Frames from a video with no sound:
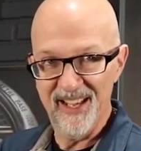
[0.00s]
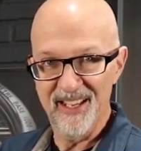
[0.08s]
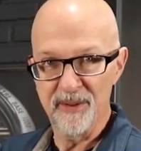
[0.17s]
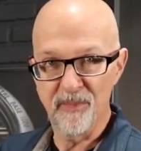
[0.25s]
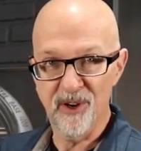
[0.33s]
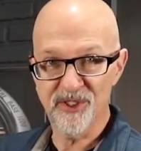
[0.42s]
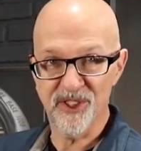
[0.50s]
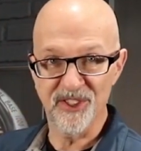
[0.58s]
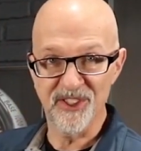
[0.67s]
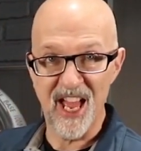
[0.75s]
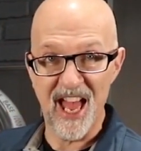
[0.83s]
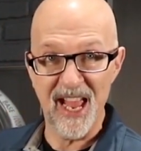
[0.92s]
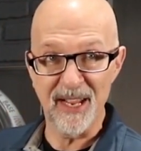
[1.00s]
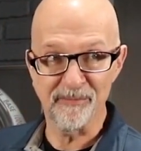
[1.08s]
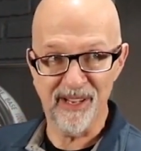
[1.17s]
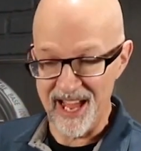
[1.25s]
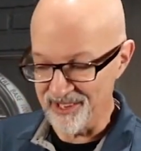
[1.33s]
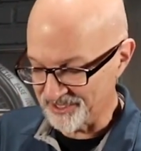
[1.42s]
immersion
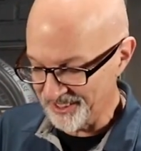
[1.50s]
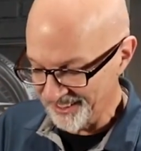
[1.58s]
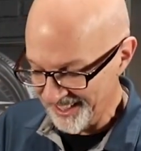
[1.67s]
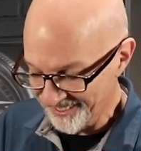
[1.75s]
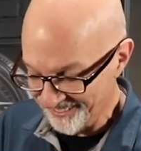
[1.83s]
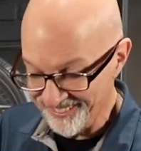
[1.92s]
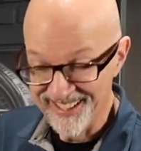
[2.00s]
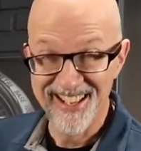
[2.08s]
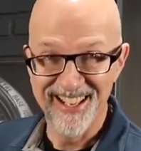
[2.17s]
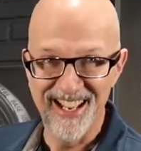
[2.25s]
time calculator.